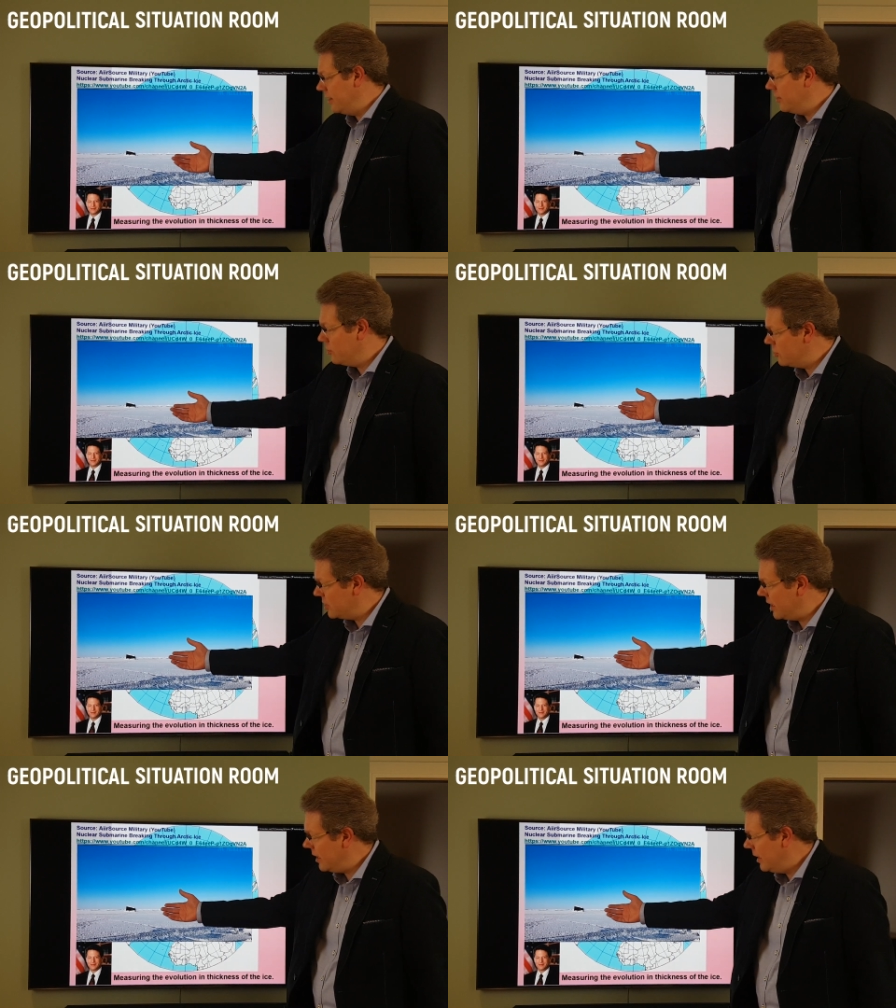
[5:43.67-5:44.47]
Here you
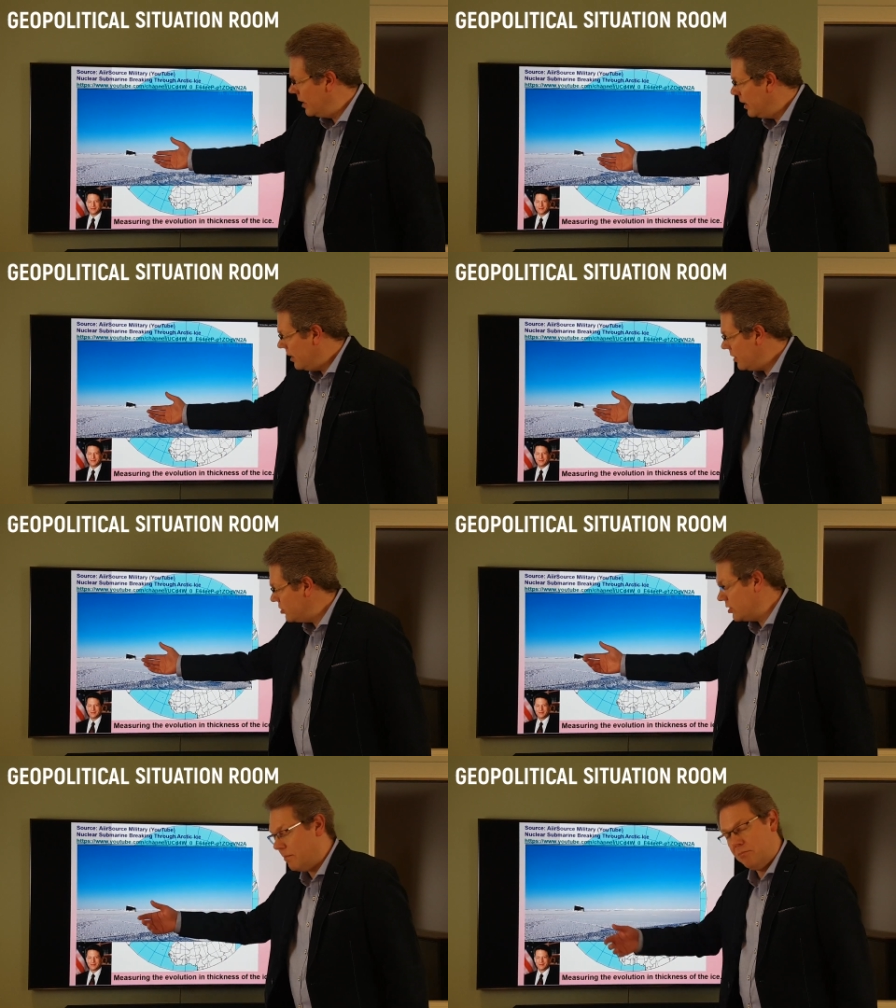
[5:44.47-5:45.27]
see a
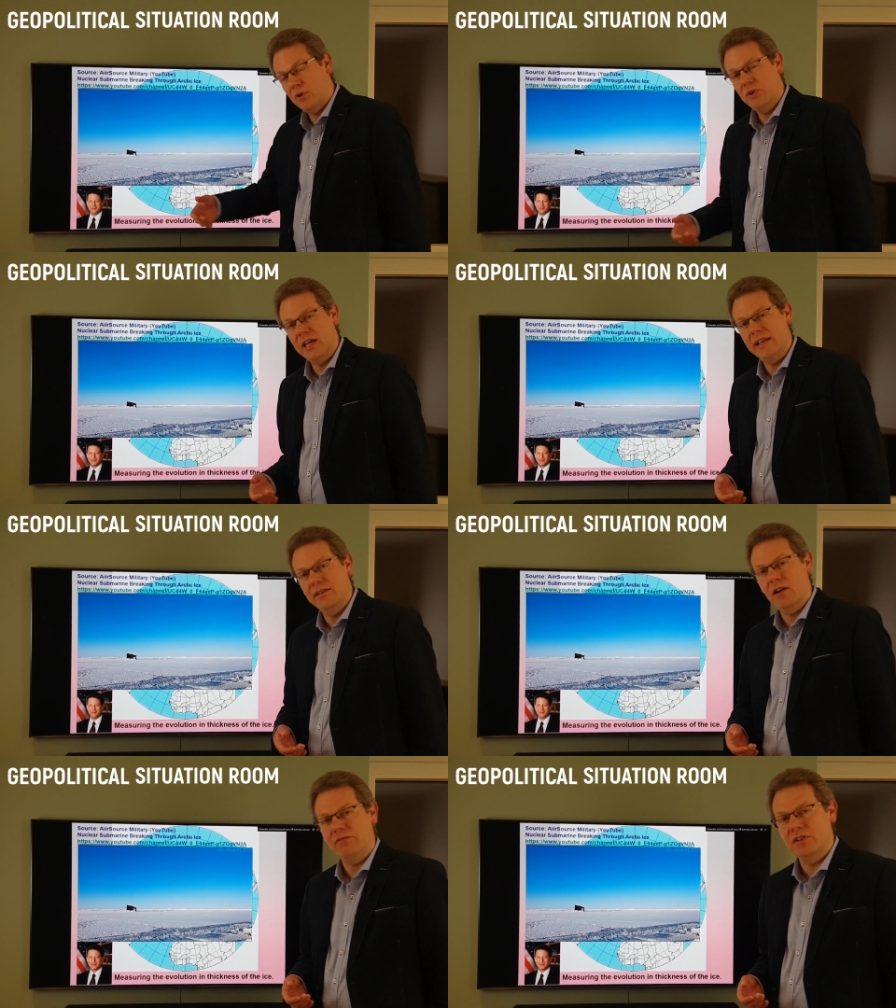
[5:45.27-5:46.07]

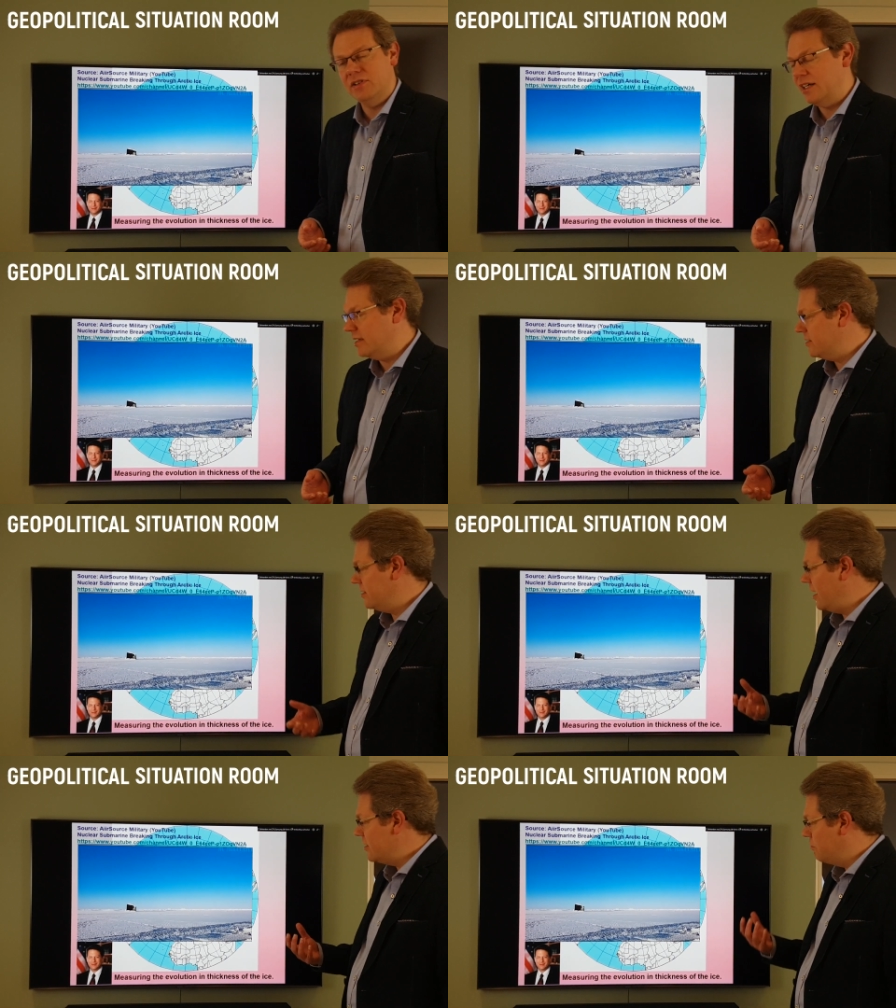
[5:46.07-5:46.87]
submarine of the United
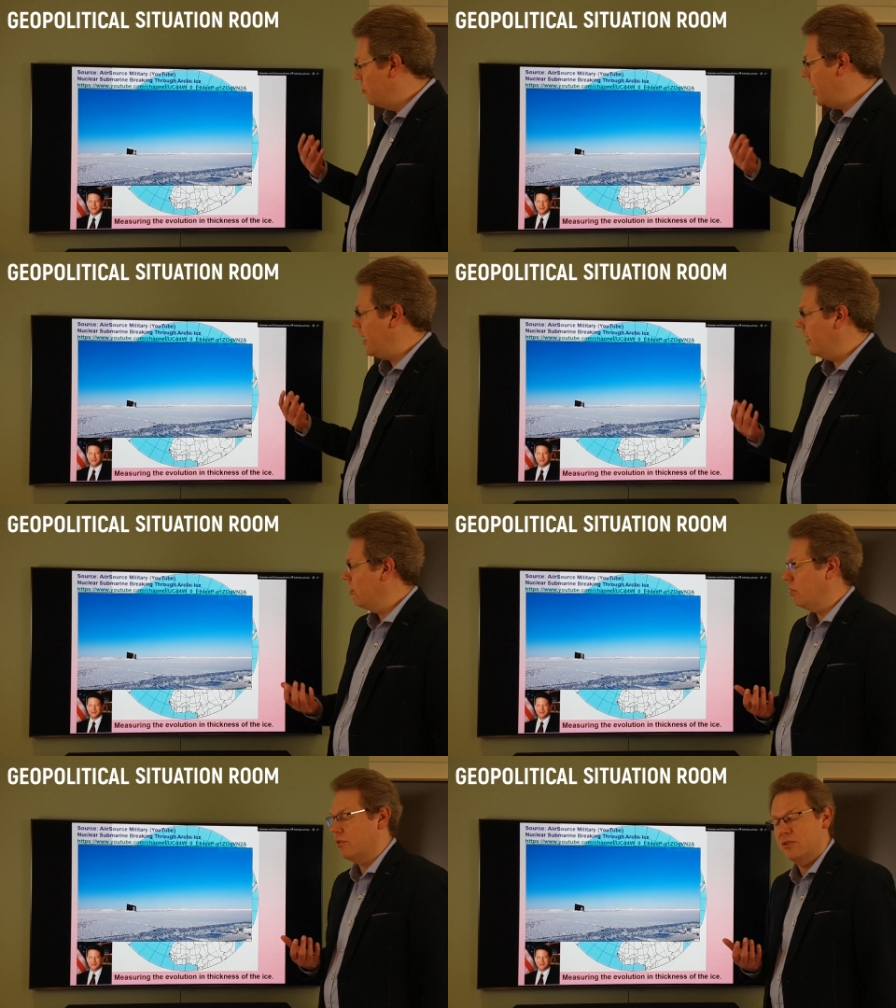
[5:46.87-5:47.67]
States
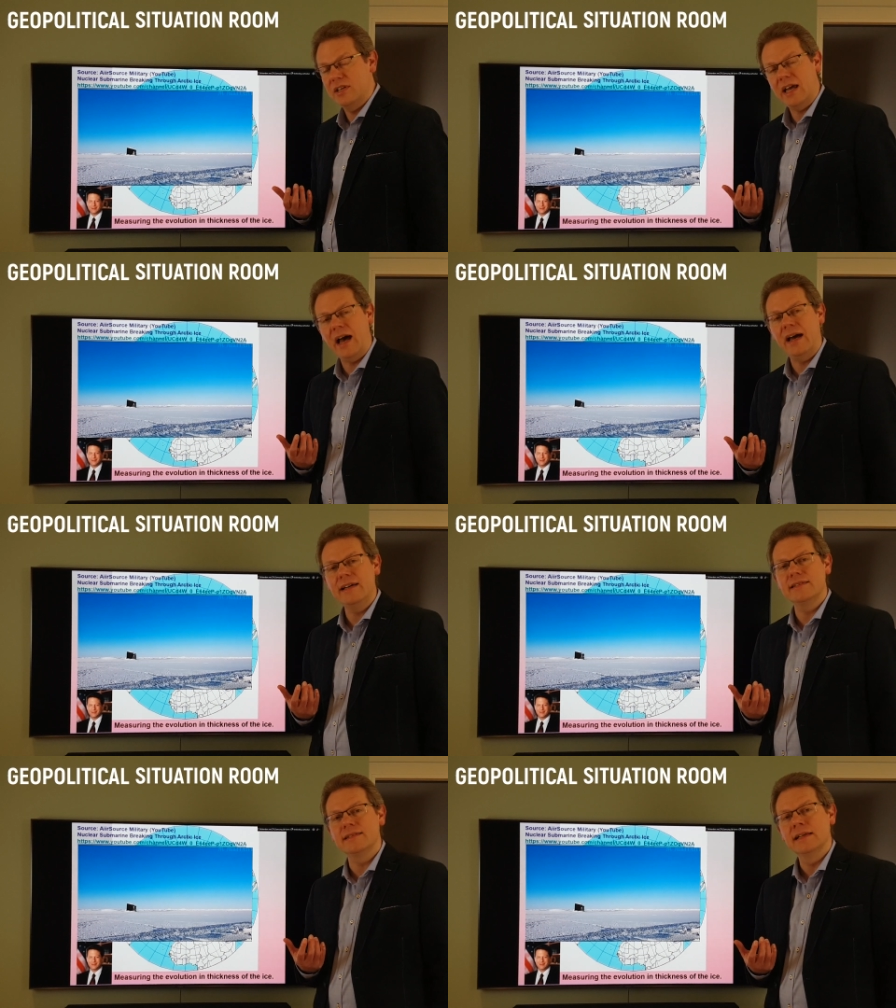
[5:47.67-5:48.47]
breaking through the
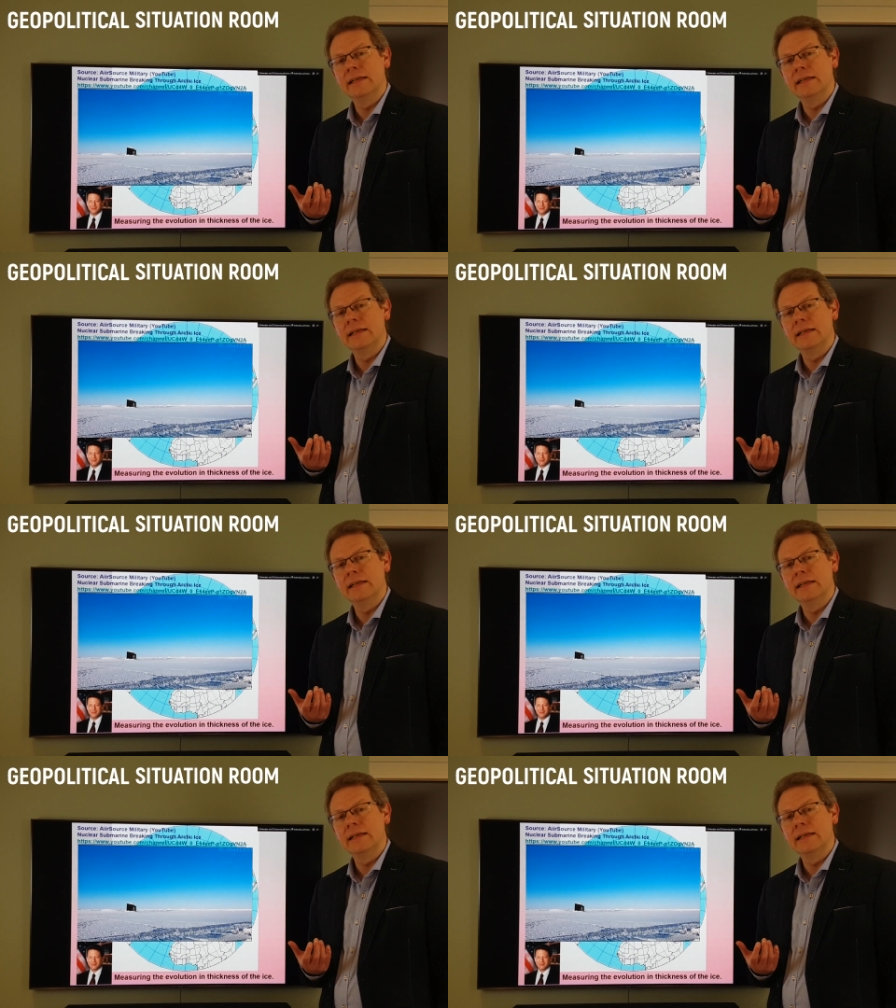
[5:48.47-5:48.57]
ice.